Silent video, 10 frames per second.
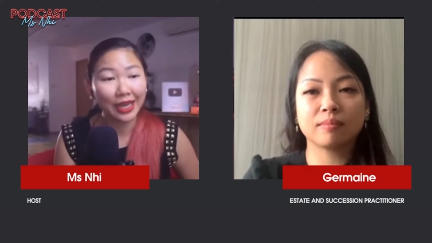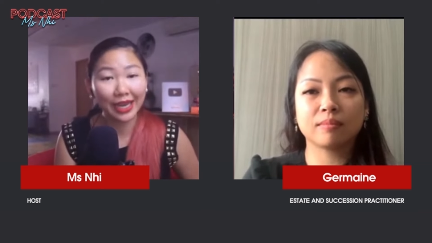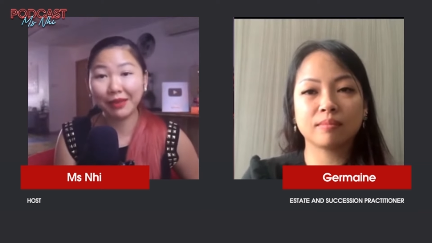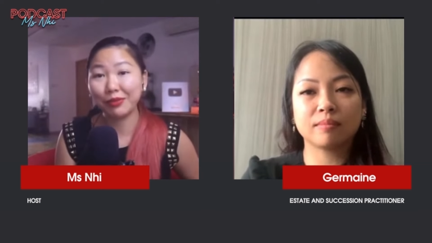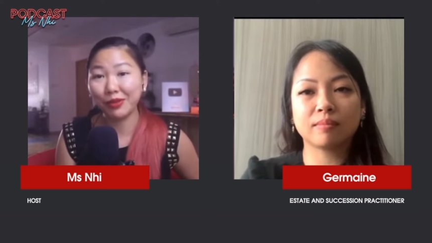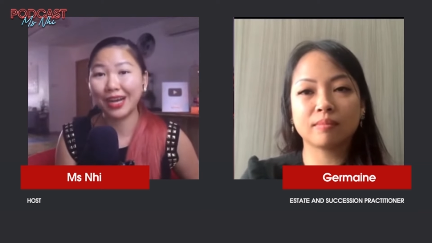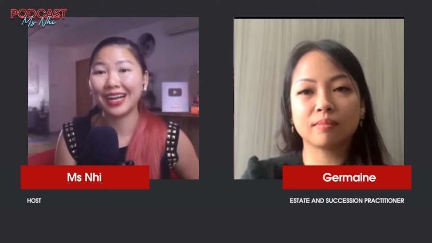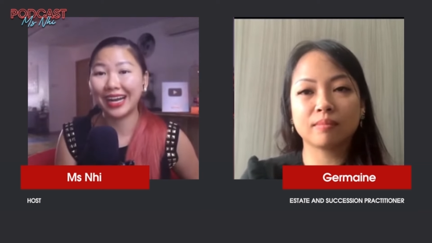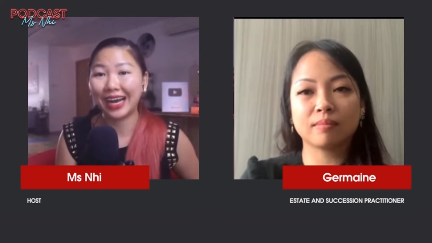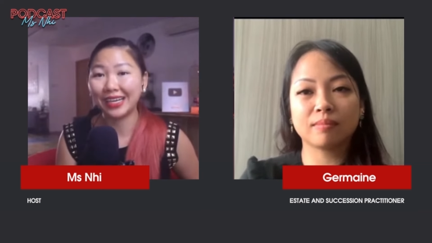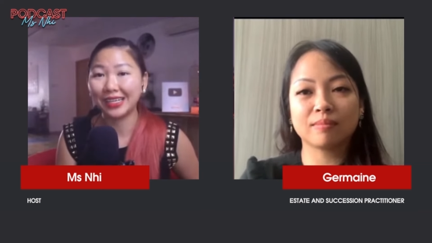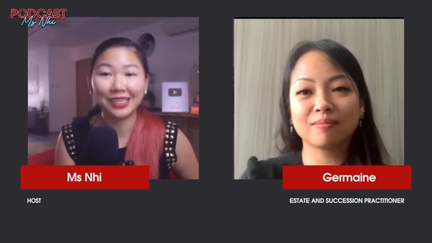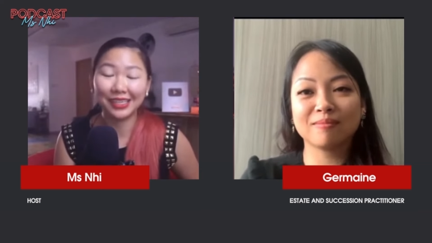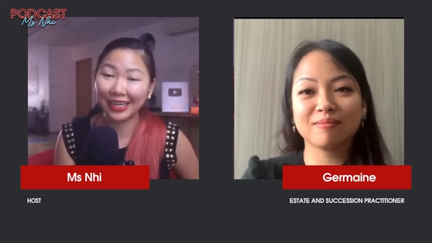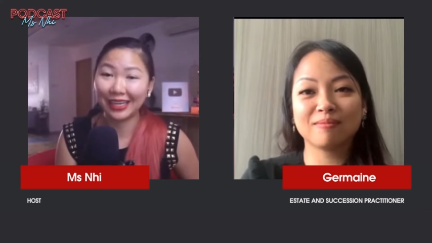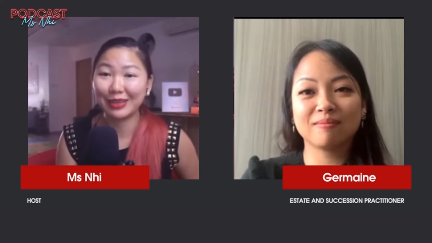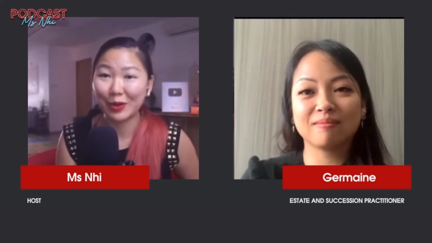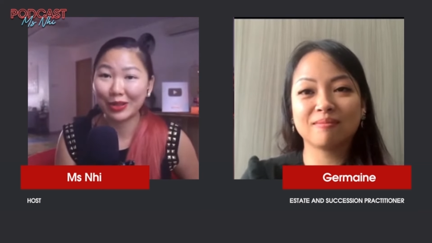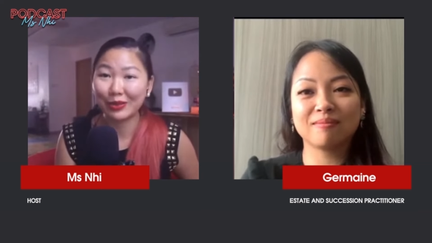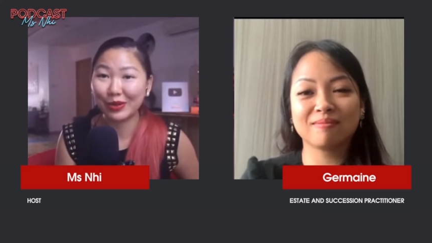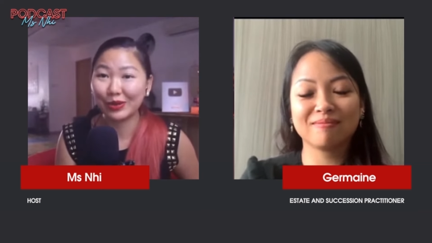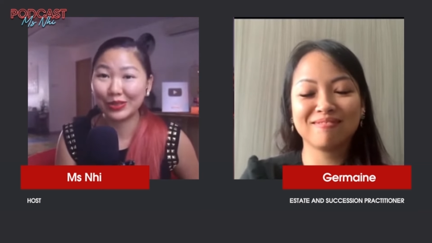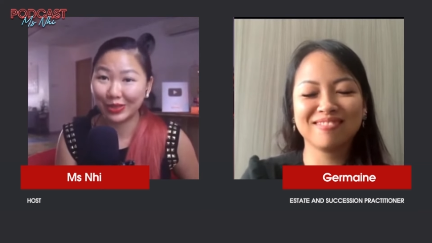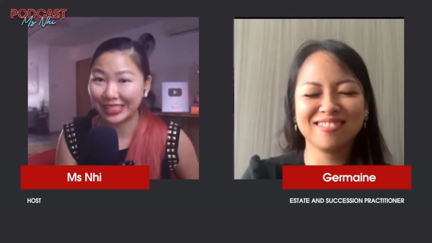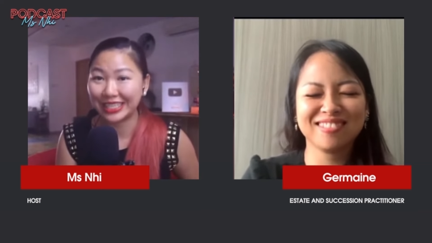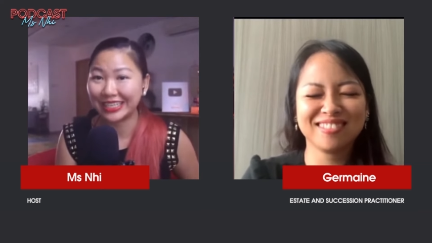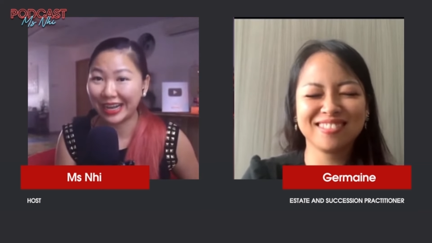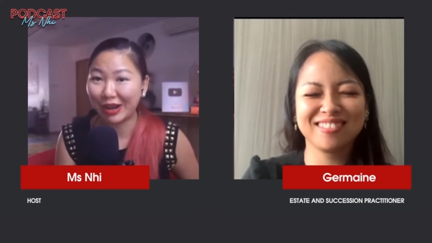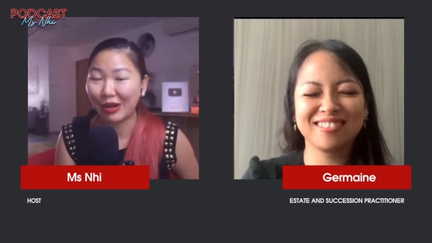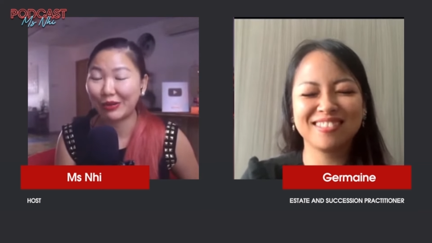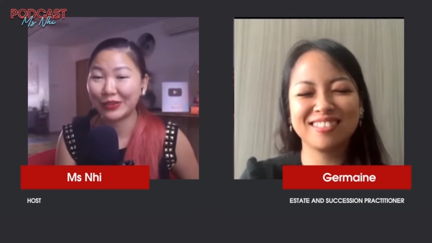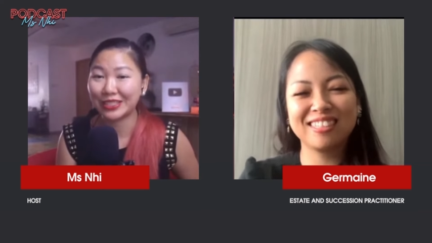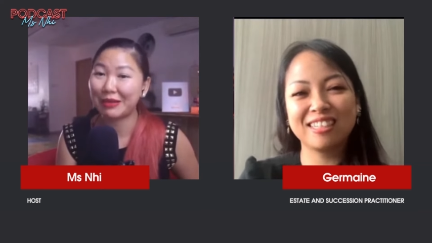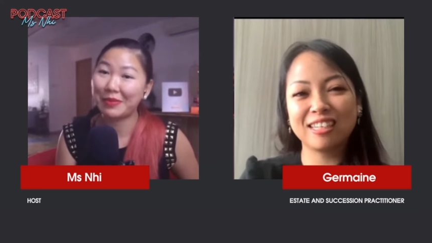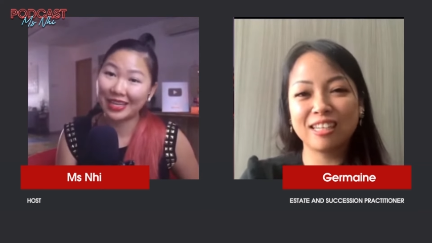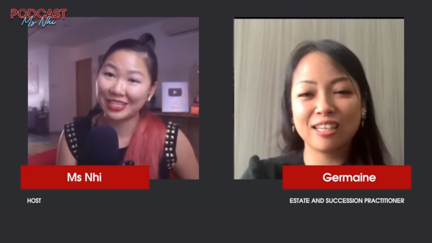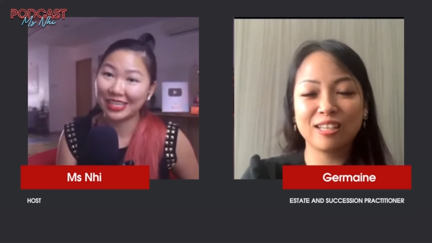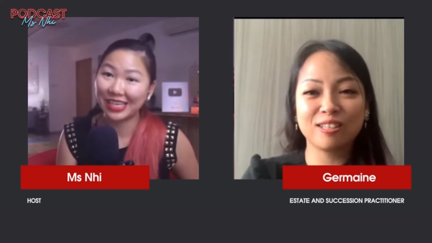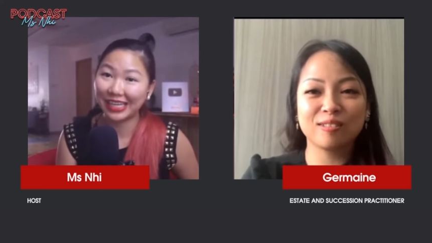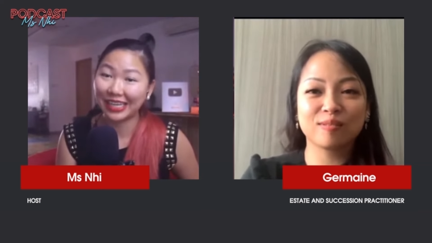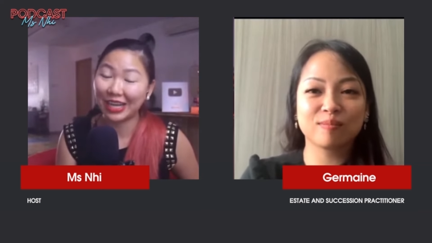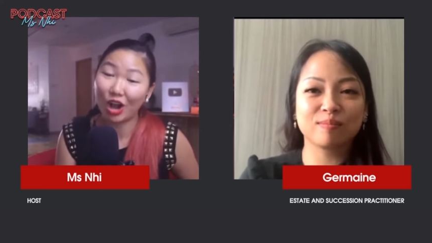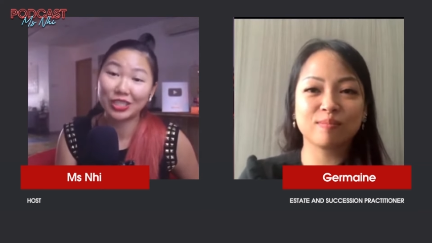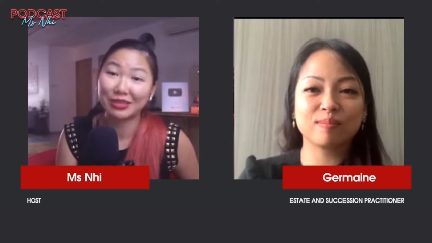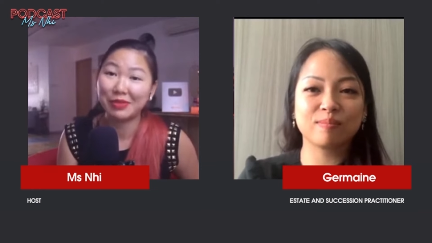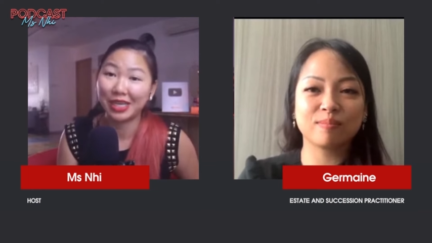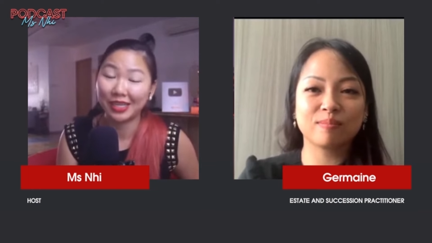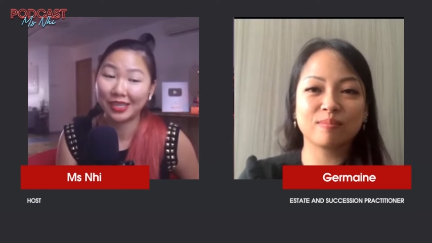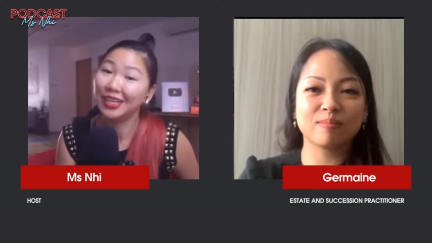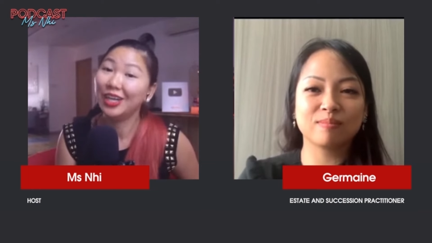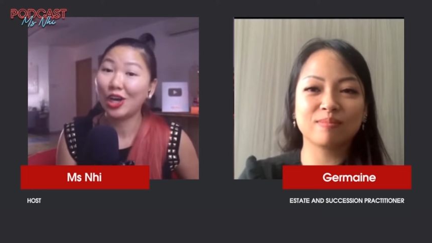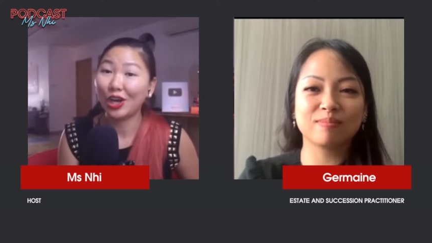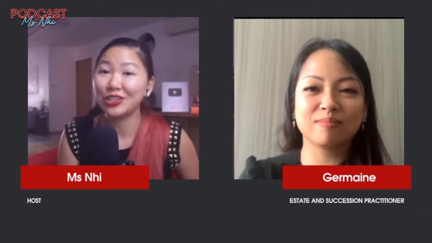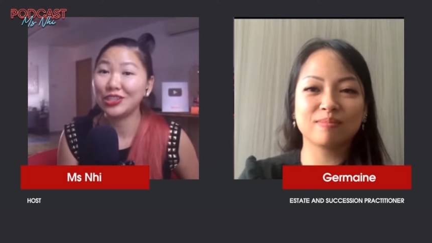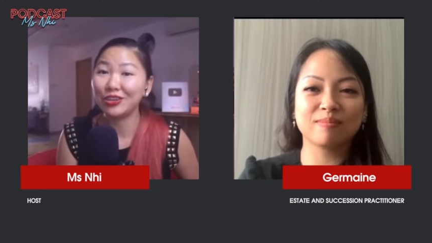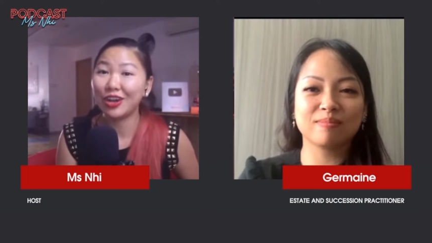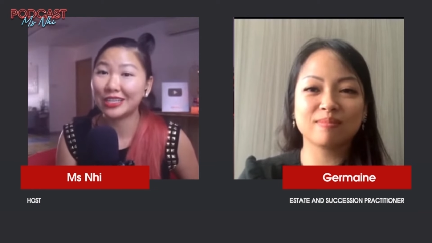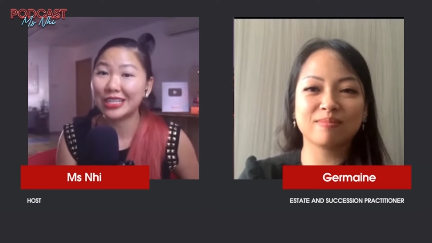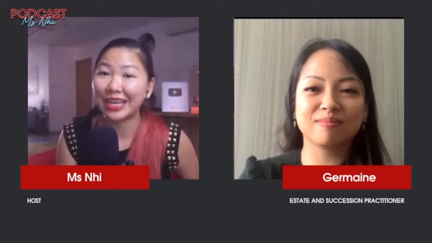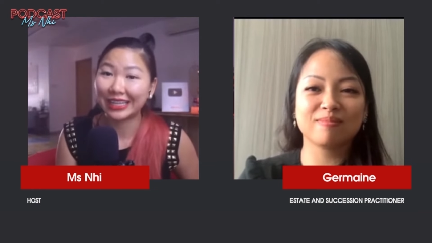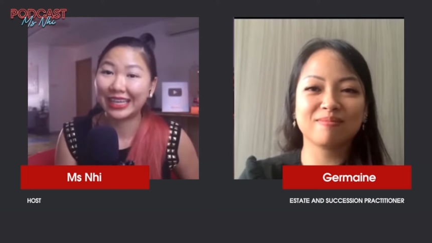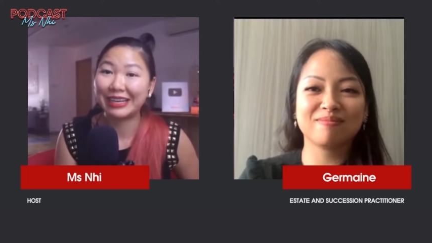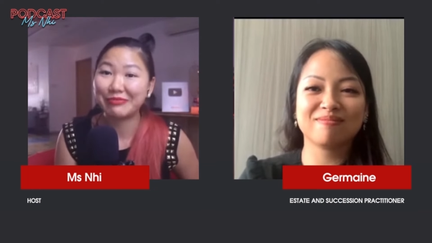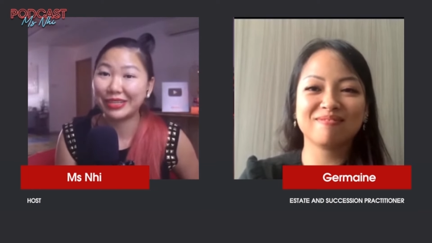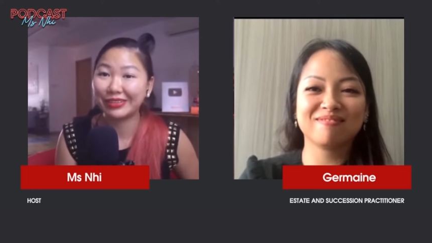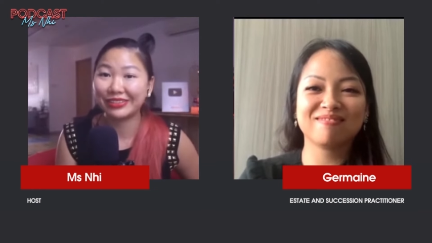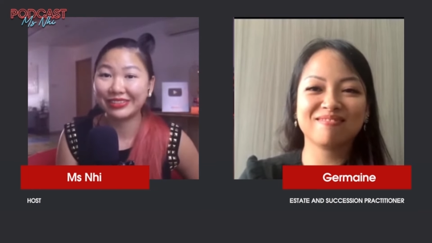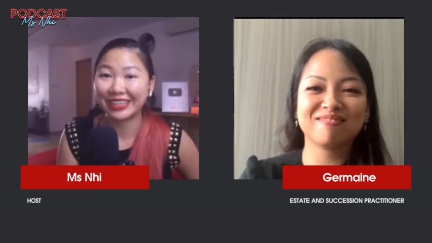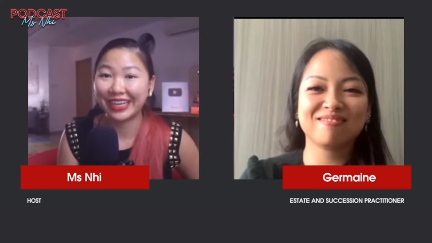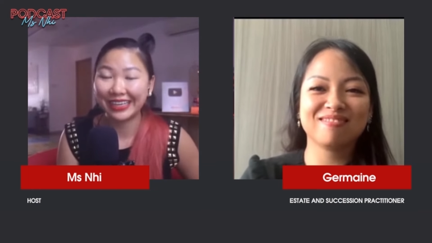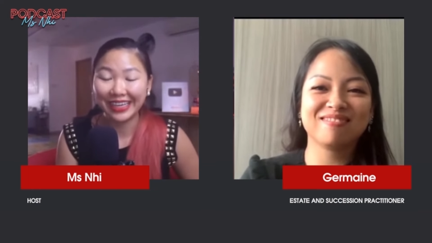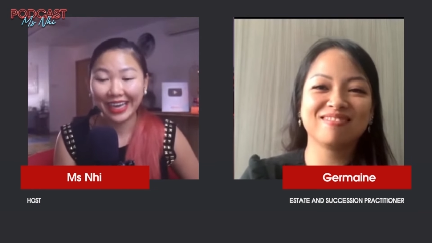Speaker 1: And if you are a client and you want to reaching out for some agent like awesome like her, also contact the link below, okay?